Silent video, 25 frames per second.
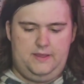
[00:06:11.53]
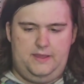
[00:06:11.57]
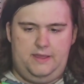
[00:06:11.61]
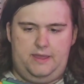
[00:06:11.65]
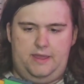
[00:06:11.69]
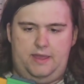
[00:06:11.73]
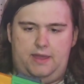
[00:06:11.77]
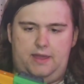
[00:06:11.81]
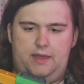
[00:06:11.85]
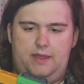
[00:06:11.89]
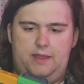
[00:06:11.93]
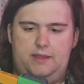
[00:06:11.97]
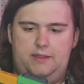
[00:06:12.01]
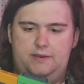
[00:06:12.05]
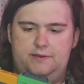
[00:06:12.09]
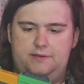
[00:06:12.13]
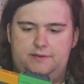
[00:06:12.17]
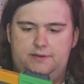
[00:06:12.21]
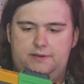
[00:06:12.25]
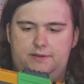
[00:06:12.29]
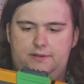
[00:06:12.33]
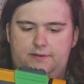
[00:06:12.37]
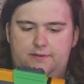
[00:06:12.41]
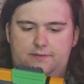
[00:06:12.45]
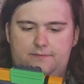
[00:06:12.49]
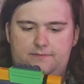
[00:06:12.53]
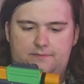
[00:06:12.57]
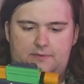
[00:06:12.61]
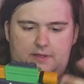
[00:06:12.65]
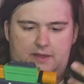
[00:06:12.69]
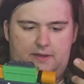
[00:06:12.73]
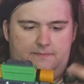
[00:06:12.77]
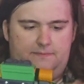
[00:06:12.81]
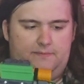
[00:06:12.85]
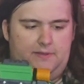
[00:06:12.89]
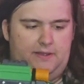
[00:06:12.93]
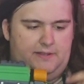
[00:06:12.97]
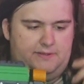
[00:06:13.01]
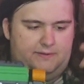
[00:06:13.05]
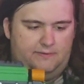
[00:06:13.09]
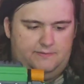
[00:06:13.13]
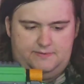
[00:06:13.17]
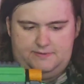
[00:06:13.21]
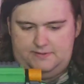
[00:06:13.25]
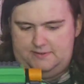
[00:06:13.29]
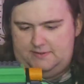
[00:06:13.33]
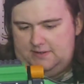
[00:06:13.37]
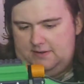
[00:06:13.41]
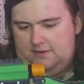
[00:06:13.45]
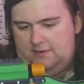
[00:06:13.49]
And yeah, that's
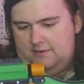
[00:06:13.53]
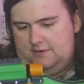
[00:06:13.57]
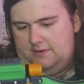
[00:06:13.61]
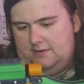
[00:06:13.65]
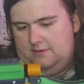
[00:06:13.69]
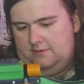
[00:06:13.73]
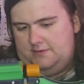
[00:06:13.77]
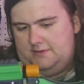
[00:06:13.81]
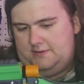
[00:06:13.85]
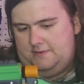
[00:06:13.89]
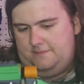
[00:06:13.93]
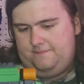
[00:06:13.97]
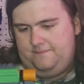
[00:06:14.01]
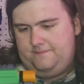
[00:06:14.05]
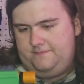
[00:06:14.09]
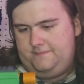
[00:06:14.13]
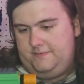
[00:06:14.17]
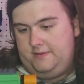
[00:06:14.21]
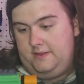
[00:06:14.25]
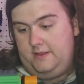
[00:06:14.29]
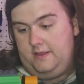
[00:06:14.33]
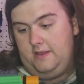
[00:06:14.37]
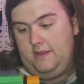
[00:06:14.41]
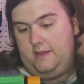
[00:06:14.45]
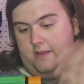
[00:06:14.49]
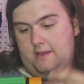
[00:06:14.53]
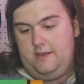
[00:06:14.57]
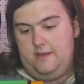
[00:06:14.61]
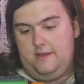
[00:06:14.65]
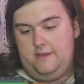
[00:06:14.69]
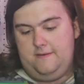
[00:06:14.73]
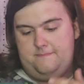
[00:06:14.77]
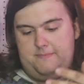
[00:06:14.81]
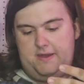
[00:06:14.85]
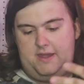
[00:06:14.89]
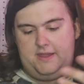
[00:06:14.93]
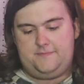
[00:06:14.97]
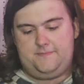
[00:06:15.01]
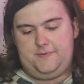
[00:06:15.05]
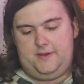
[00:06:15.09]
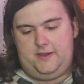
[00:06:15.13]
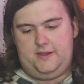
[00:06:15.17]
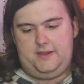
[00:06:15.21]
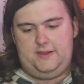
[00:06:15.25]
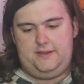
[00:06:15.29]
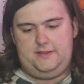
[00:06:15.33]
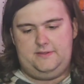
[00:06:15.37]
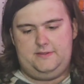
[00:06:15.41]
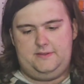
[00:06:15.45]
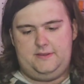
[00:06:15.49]
how it goes. Back
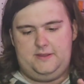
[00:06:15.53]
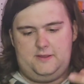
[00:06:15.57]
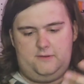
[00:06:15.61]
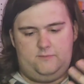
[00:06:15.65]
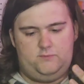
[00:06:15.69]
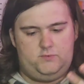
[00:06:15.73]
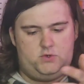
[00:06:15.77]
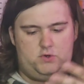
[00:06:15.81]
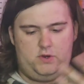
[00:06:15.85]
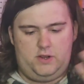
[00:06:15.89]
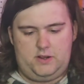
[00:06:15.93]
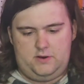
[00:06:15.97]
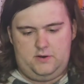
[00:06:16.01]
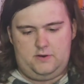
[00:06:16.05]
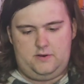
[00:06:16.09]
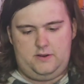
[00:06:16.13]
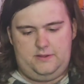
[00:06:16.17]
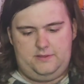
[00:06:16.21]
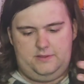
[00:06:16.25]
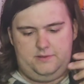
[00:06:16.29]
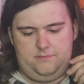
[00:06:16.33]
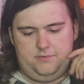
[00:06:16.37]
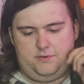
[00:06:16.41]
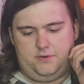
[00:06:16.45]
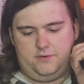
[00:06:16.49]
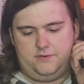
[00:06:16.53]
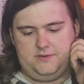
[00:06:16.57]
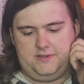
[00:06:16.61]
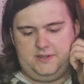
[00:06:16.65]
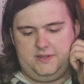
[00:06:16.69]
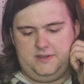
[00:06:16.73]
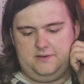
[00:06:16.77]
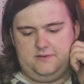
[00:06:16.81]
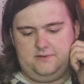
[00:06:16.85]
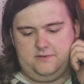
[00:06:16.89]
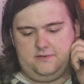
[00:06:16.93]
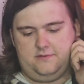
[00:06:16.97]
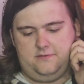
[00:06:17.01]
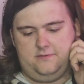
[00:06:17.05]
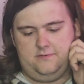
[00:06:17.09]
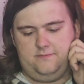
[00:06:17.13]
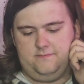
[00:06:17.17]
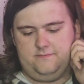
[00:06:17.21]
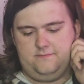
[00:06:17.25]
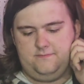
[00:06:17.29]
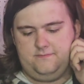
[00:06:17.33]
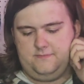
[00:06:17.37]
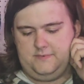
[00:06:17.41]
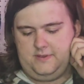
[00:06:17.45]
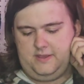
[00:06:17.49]
behind the trigger and the bolt handle
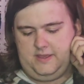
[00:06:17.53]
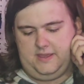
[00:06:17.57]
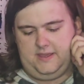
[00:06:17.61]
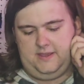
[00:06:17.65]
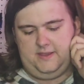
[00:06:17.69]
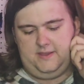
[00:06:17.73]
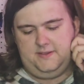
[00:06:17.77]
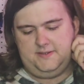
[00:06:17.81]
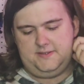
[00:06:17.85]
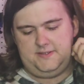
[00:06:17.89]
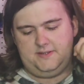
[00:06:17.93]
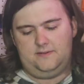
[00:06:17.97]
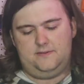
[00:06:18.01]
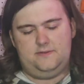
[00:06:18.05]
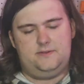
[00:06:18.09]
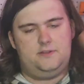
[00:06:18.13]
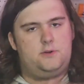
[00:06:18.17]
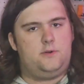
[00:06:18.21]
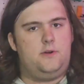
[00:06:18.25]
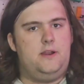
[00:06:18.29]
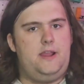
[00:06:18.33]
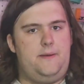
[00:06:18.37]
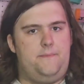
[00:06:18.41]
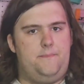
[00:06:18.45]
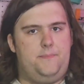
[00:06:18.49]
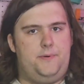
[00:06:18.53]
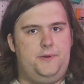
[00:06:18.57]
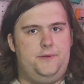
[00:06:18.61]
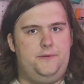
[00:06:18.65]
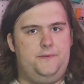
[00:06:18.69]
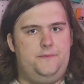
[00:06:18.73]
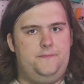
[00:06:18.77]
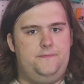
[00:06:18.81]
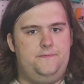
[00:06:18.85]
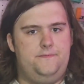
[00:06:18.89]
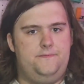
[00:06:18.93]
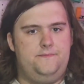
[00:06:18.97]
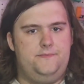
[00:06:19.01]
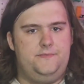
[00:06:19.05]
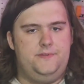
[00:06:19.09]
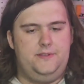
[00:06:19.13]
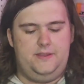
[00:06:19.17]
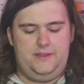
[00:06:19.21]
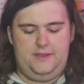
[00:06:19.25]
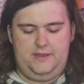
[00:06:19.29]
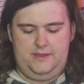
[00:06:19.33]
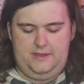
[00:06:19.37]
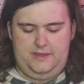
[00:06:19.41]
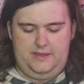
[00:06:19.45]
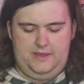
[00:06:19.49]
is the grip.
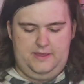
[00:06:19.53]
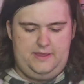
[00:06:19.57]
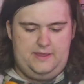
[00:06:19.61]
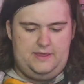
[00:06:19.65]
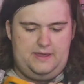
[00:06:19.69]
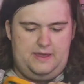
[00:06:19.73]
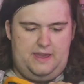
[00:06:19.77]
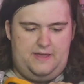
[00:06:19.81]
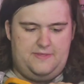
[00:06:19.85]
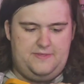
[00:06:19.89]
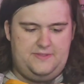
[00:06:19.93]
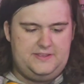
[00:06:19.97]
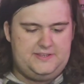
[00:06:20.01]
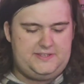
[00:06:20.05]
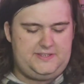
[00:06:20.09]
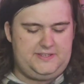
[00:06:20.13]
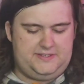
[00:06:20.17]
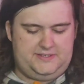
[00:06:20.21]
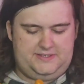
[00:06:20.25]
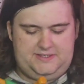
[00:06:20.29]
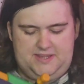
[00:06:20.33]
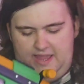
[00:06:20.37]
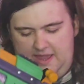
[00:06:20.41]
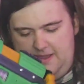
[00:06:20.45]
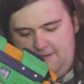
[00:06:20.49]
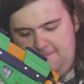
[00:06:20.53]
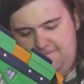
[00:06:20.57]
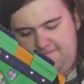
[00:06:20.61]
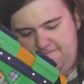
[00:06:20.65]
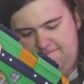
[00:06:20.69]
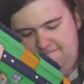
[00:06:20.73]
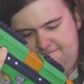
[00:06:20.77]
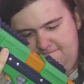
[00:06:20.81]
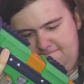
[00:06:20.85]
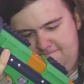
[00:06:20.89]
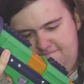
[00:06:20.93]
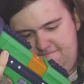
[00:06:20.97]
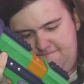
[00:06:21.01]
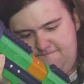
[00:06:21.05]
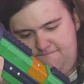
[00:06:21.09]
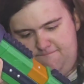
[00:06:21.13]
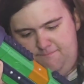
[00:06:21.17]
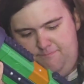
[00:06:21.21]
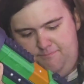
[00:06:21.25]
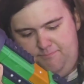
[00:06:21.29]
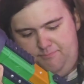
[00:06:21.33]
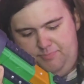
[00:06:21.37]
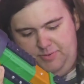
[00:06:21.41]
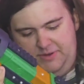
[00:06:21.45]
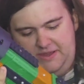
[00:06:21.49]
And this is a
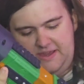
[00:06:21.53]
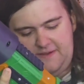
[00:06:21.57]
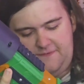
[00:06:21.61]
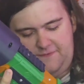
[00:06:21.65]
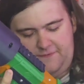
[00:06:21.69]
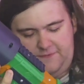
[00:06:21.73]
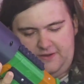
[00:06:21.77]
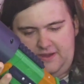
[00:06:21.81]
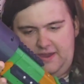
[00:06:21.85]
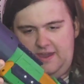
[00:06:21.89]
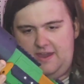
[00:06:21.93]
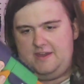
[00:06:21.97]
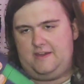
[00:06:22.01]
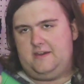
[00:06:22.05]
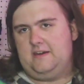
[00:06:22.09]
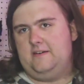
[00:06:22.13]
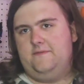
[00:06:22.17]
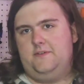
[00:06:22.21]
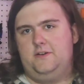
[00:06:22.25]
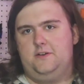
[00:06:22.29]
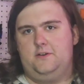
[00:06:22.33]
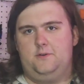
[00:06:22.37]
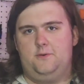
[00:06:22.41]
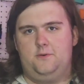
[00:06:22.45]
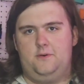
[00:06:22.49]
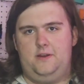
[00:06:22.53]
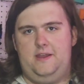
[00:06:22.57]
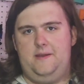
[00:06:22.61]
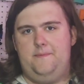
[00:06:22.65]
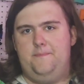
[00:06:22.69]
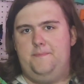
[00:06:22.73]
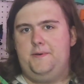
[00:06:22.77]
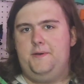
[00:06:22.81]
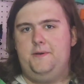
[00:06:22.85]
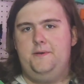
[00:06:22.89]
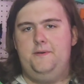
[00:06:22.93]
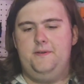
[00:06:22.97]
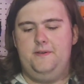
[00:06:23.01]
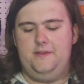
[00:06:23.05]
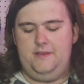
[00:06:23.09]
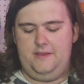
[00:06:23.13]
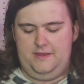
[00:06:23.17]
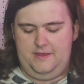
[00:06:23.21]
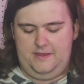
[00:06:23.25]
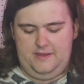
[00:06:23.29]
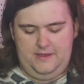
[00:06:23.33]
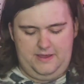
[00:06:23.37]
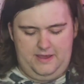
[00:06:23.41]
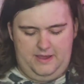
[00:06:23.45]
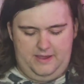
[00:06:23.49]
beefcake of a grip.
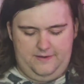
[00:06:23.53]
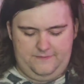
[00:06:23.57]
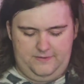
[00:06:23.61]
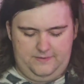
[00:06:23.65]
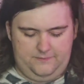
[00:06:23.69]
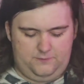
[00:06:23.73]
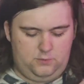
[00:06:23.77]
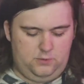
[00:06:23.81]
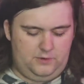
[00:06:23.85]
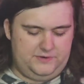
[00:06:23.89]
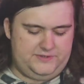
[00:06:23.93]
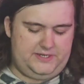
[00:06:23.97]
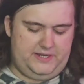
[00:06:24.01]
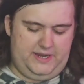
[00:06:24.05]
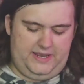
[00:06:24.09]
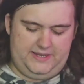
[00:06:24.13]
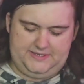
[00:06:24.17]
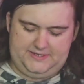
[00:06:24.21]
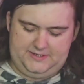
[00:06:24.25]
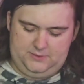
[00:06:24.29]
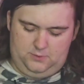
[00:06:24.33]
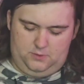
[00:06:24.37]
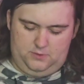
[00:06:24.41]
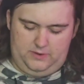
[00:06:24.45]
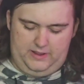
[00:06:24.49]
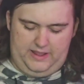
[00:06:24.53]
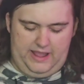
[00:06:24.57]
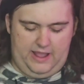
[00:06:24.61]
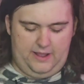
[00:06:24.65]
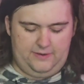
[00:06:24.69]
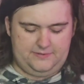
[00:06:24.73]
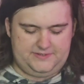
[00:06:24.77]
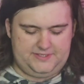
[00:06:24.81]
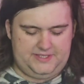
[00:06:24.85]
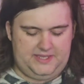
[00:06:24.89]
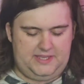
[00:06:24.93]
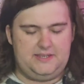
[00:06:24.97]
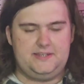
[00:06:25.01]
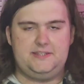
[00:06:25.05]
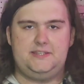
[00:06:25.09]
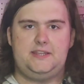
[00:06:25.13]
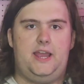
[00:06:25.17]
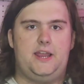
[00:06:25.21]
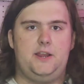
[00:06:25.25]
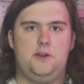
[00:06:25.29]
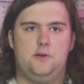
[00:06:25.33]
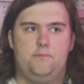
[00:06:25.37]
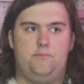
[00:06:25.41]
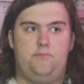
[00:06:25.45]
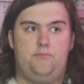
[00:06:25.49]
Of course, it has to house the
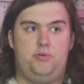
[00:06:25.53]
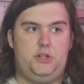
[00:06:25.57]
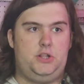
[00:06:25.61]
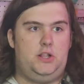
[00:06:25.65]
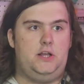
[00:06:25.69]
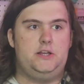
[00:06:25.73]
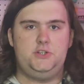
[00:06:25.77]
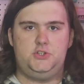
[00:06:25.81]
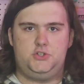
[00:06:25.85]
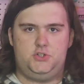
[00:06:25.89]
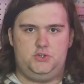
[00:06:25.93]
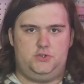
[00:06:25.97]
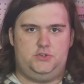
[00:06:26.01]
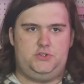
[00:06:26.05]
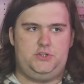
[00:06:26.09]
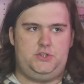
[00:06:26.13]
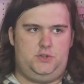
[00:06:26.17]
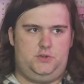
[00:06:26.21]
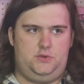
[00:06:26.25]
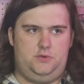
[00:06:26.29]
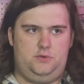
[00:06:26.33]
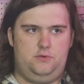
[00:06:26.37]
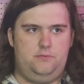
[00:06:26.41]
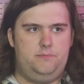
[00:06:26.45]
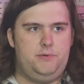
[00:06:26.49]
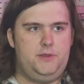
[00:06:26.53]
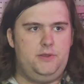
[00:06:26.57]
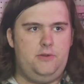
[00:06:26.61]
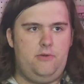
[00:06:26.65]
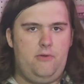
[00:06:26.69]
entire plunger tube